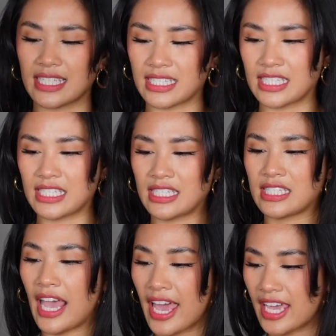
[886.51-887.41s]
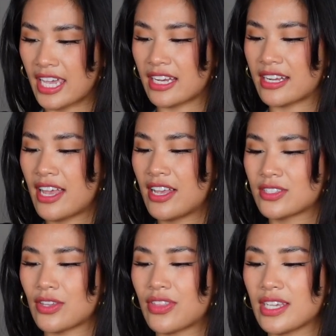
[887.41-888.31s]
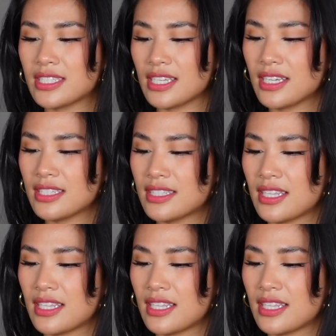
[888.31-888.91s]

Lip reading: insane. So this is